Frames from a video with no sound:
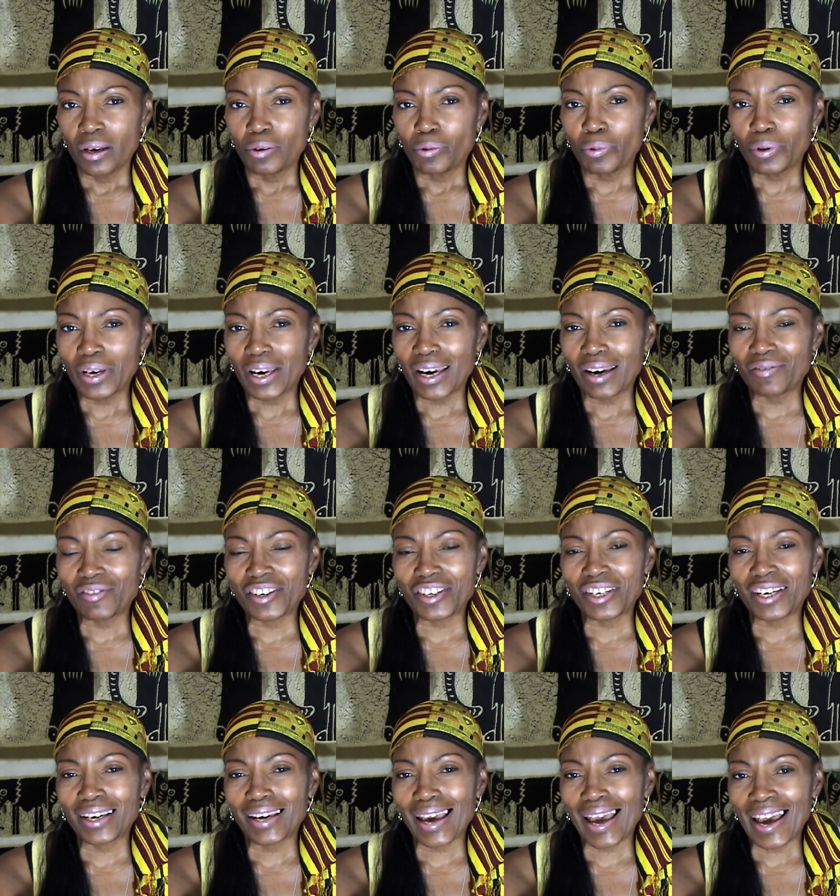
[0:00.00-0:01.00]
We have to
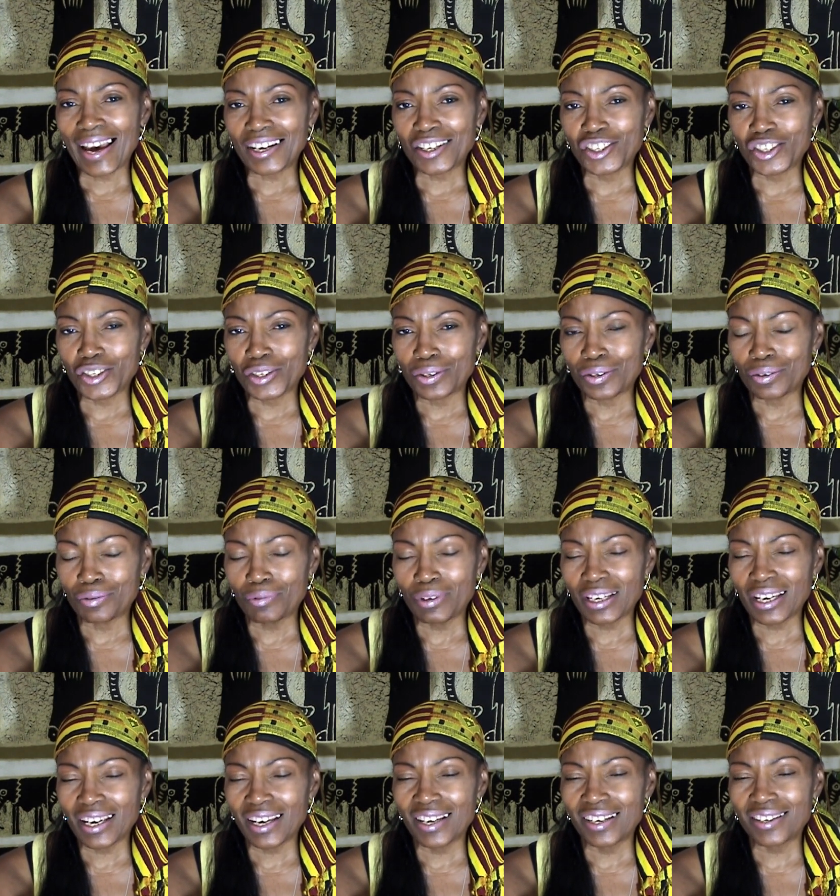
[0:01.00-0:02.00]
take action. We
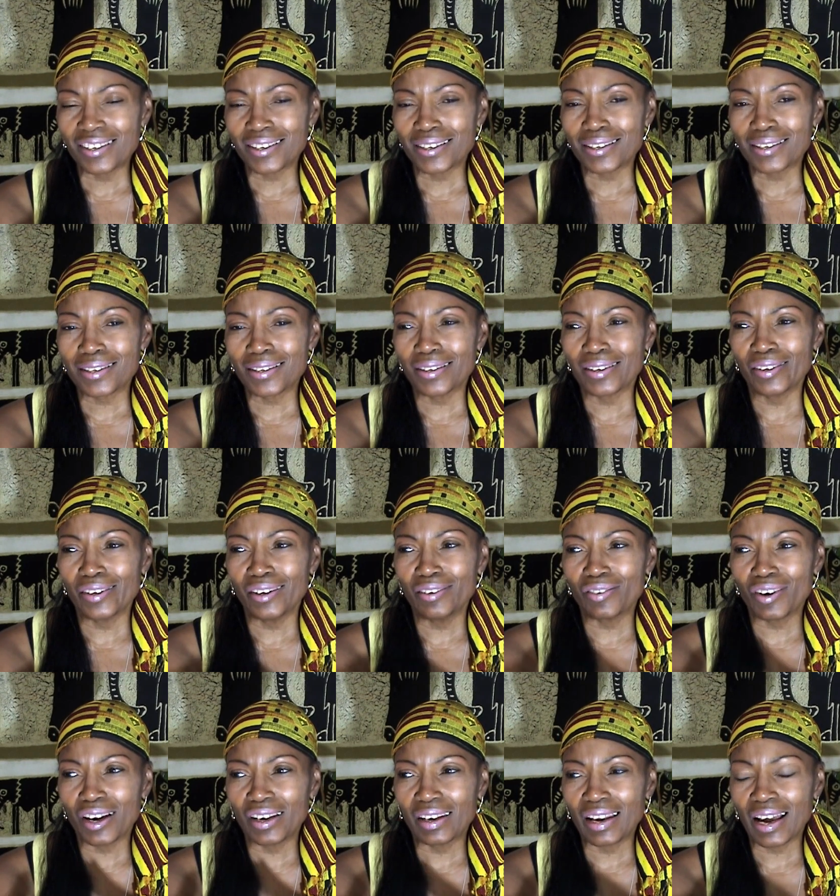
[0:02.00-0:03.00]
can't just live
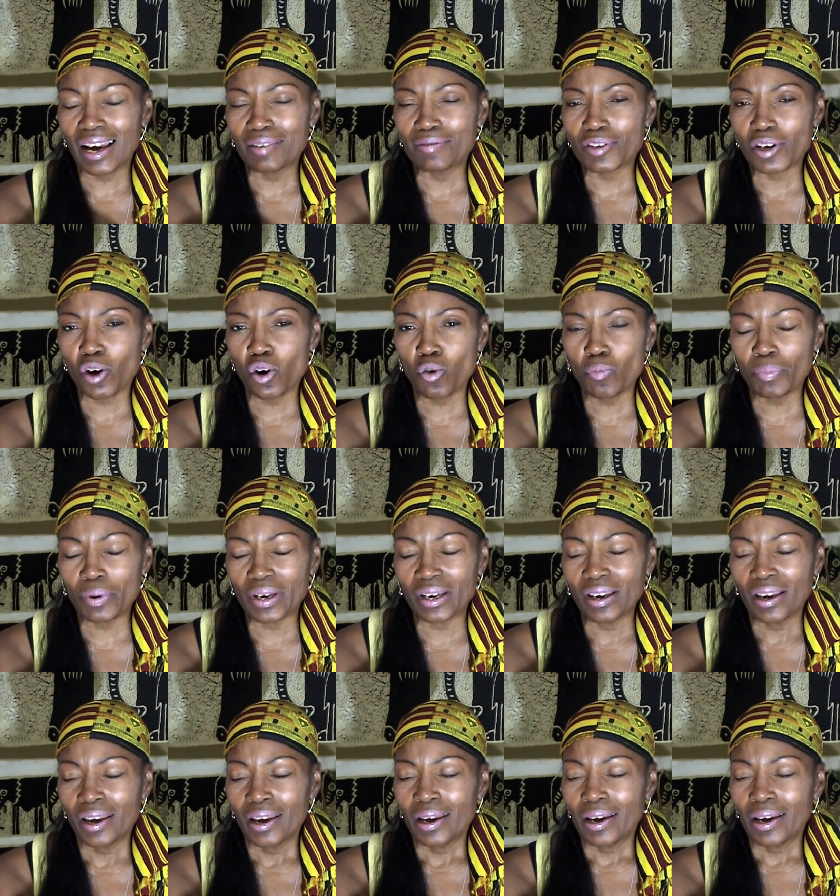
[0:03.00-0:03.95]
our lives hoping.